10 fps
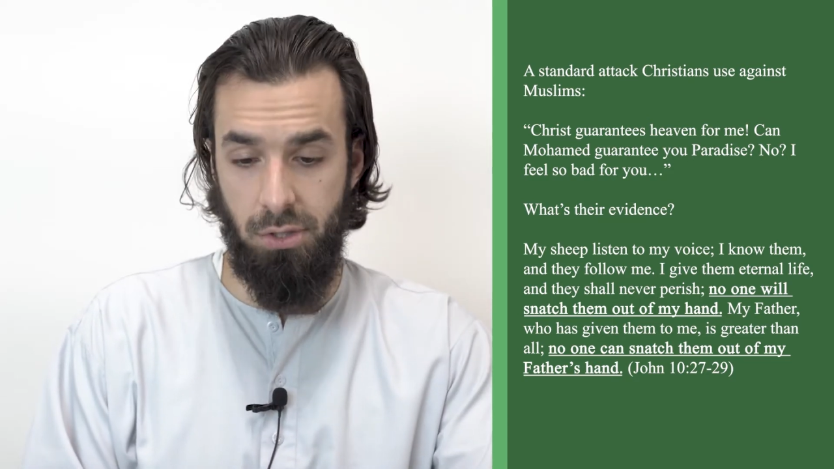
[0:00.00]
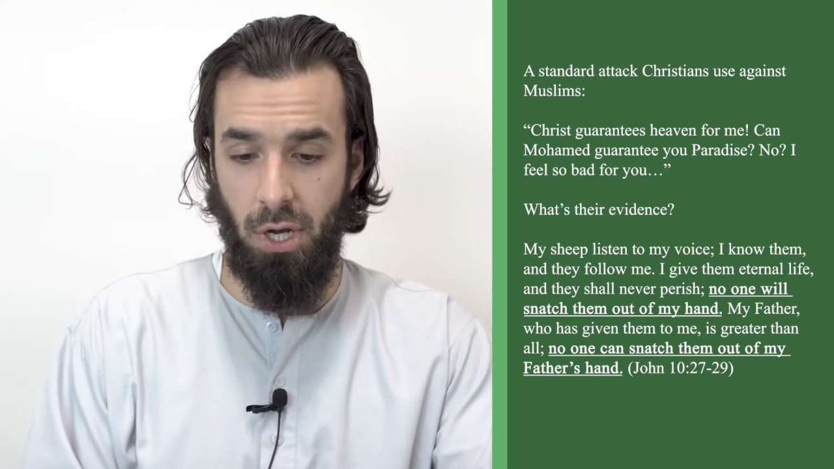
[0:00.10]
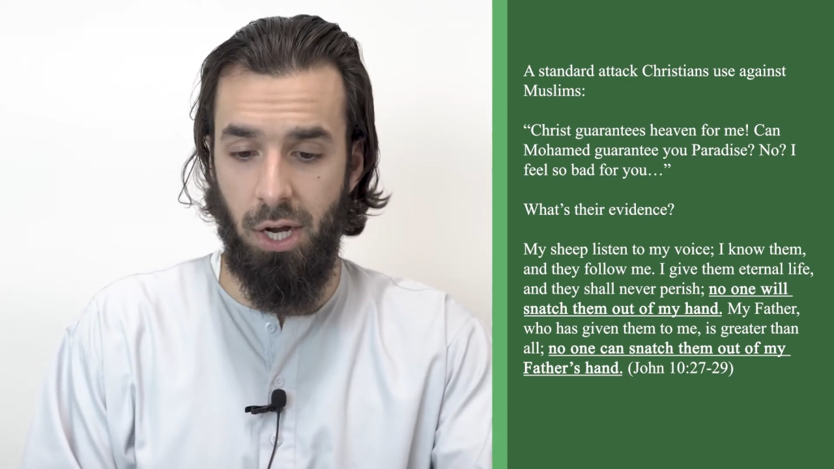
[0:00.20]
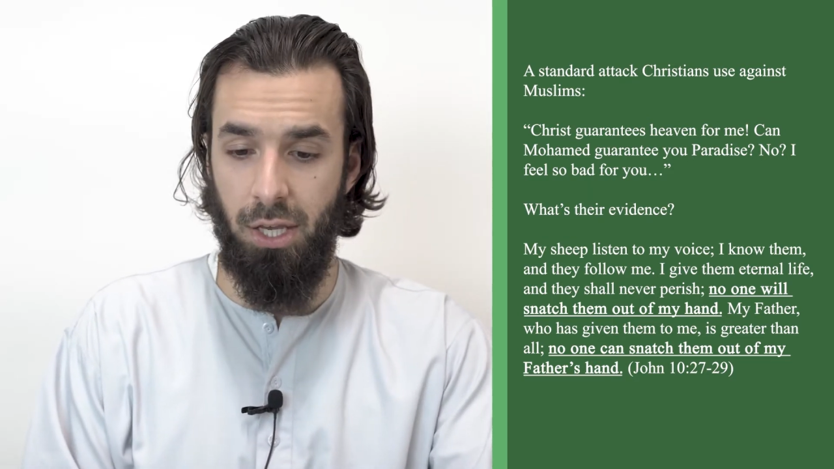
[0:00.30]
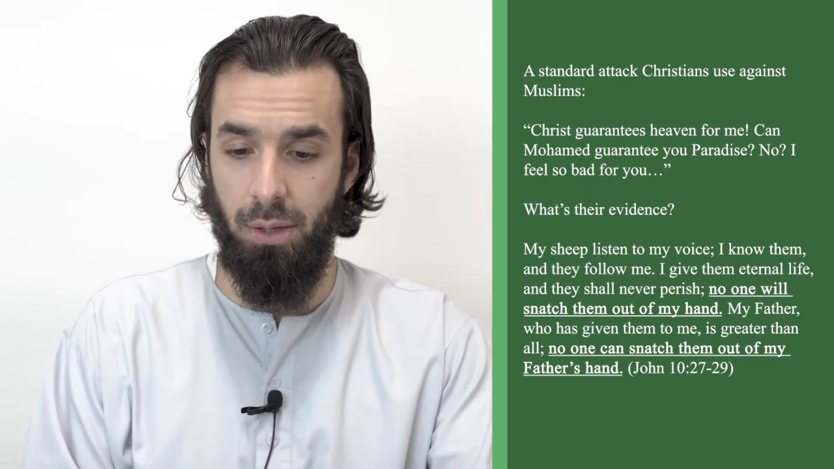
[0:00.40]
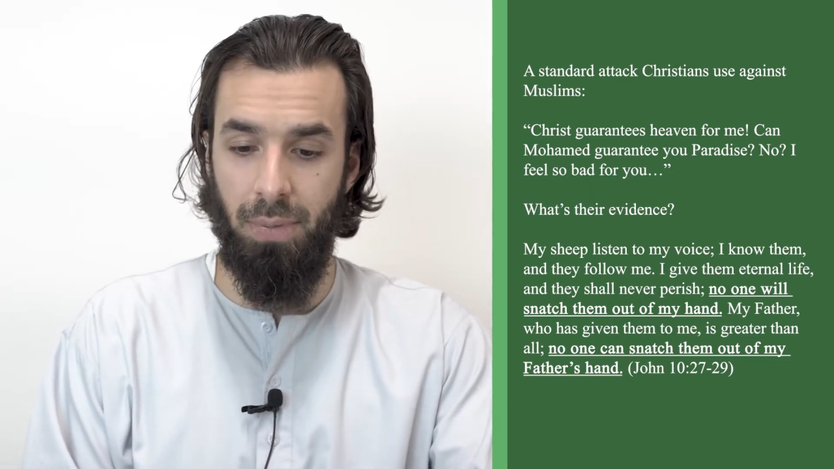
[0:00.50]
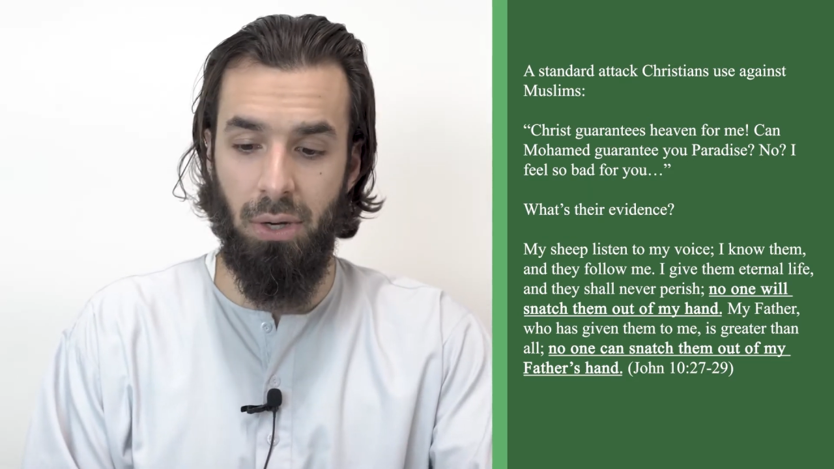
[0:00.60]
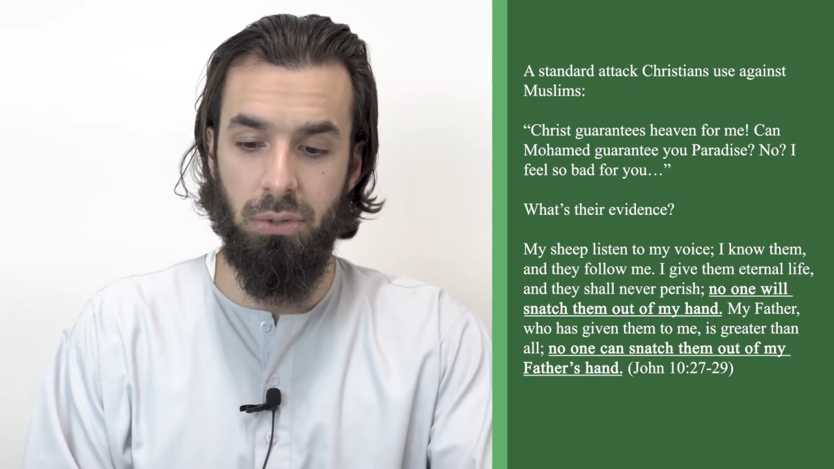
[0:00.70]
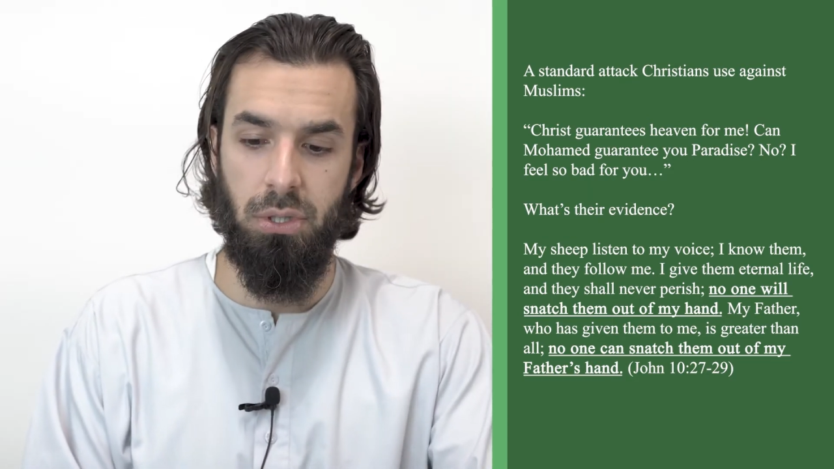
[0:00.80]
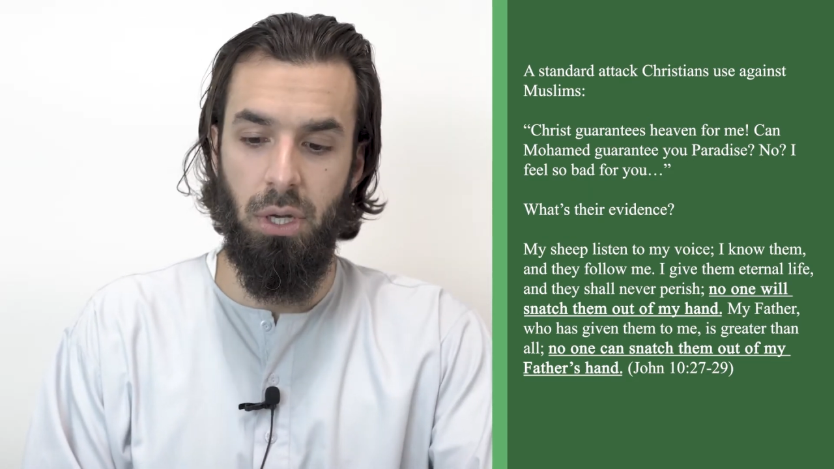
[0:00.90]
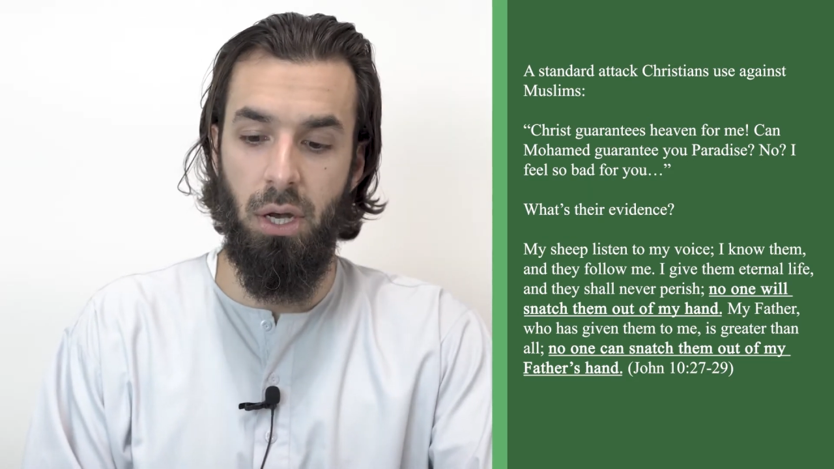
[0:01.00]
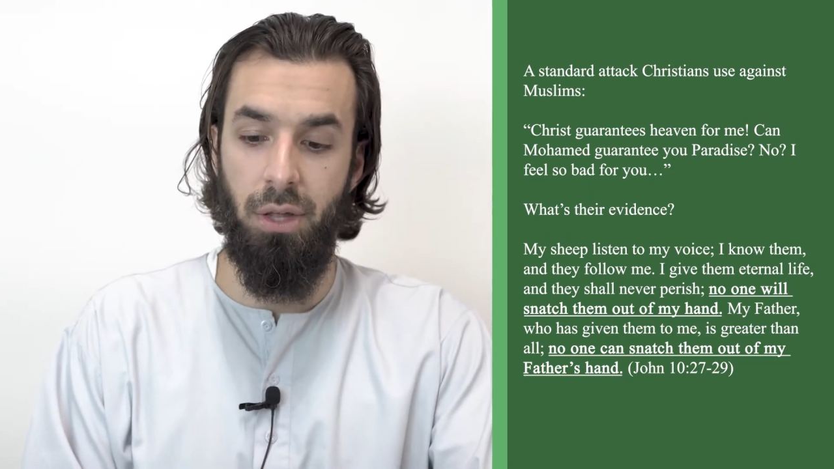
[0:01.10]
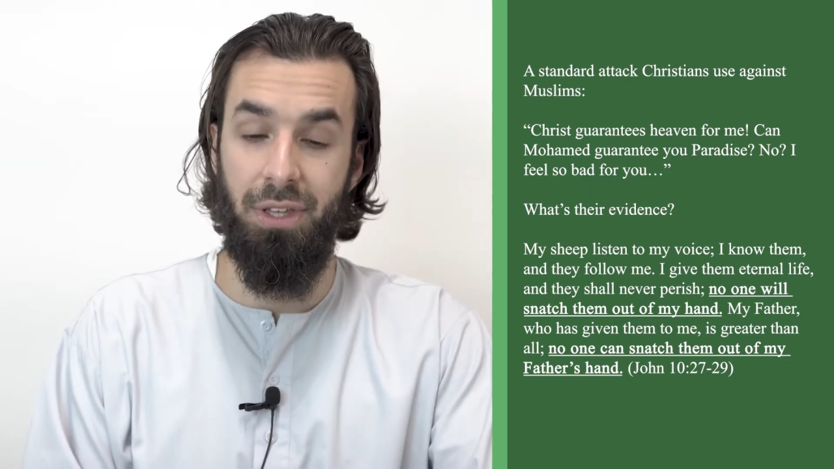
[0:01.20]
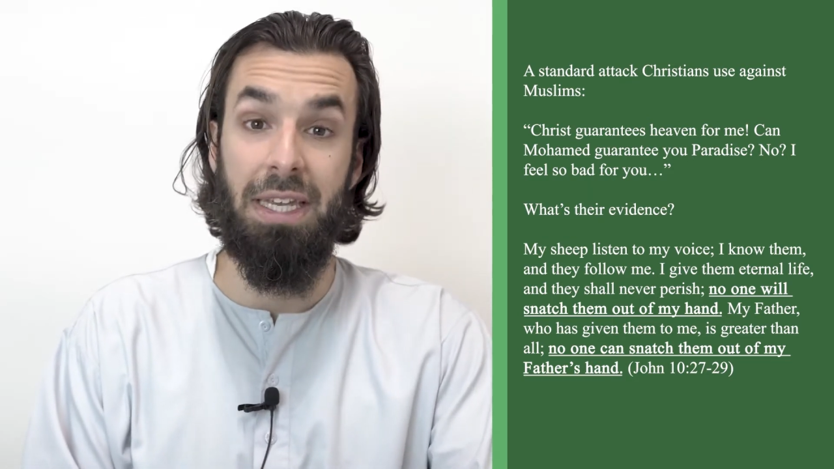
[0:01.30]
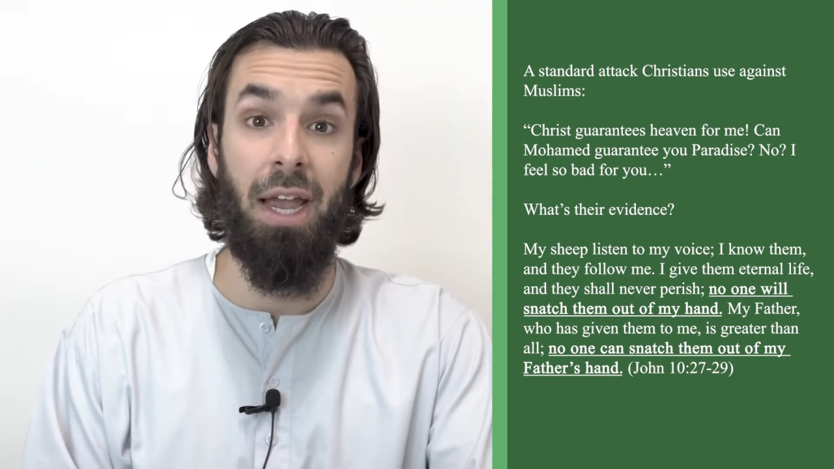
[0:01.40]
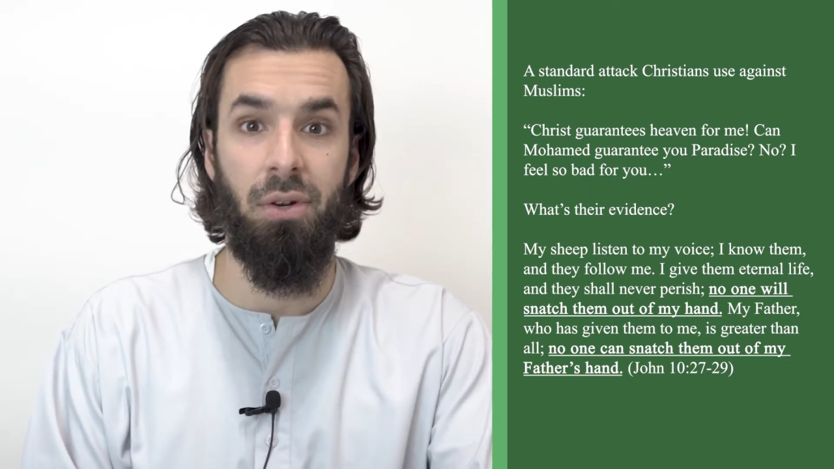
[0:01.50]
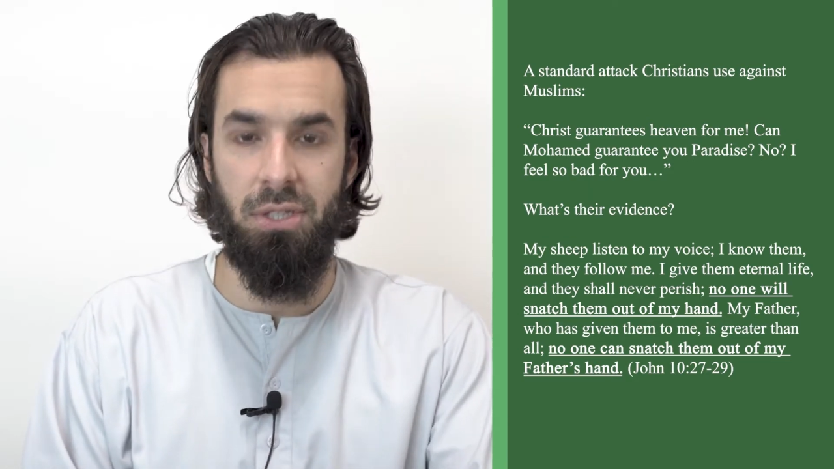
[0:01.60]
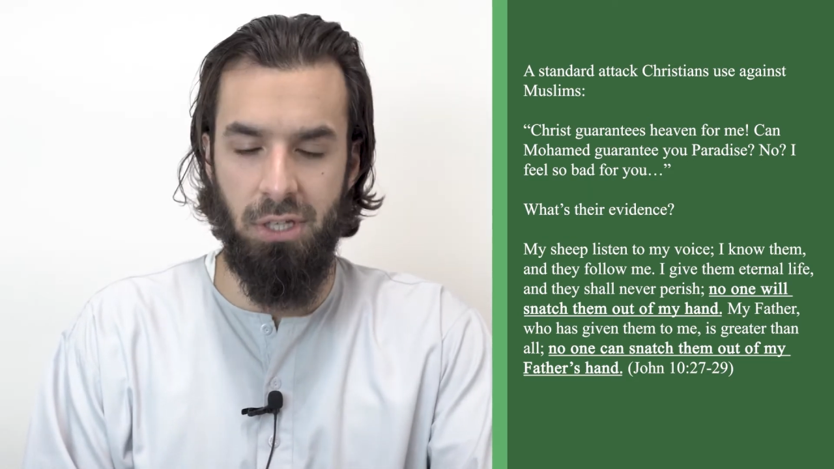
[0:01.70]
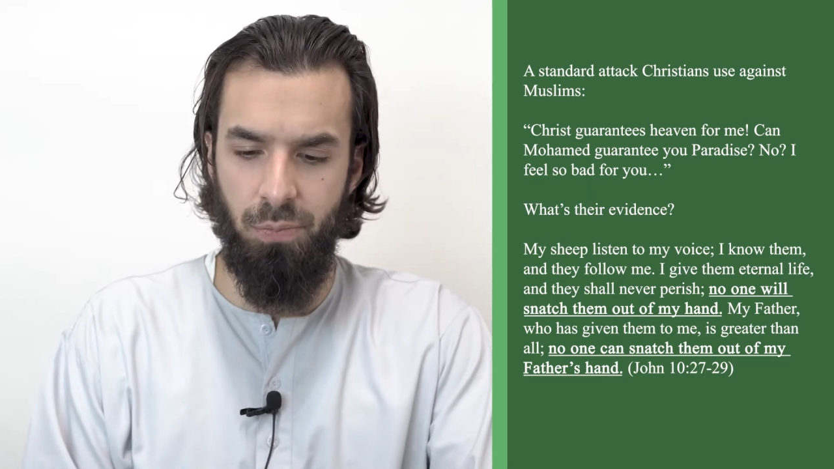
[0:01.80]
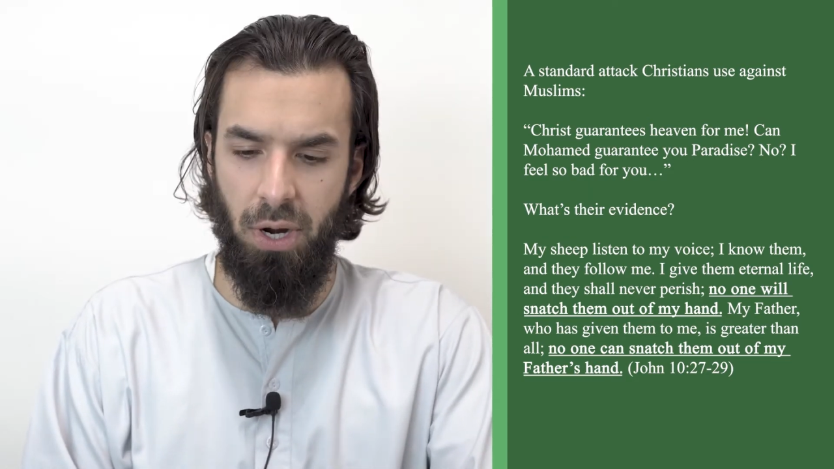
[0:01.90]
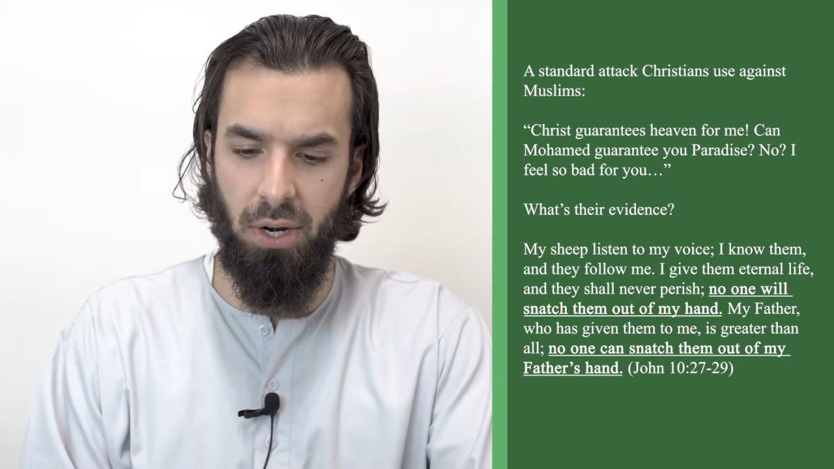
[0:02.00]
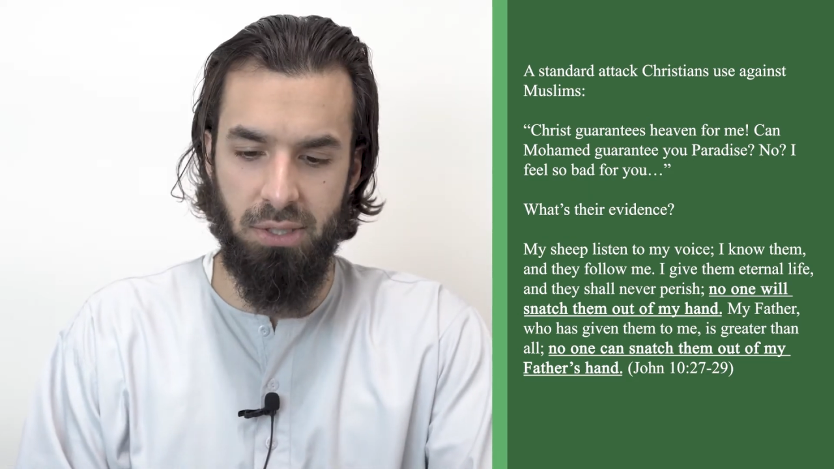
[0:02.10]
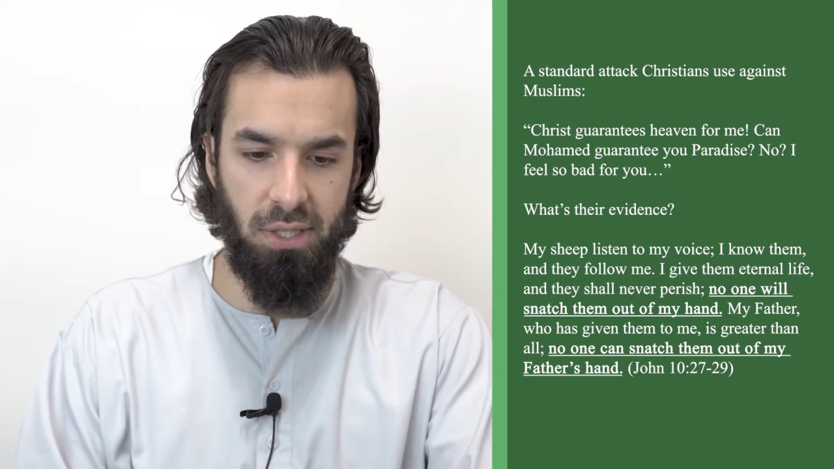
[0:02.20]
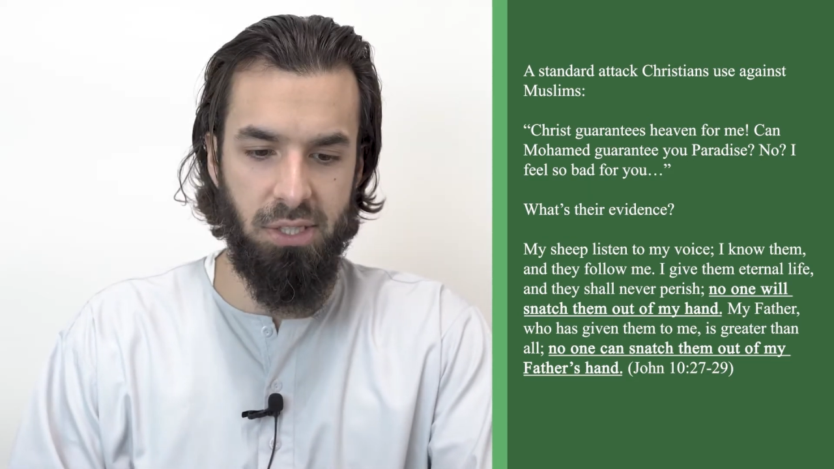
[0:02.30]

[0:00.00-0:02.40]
talking about the guarantee of paradise.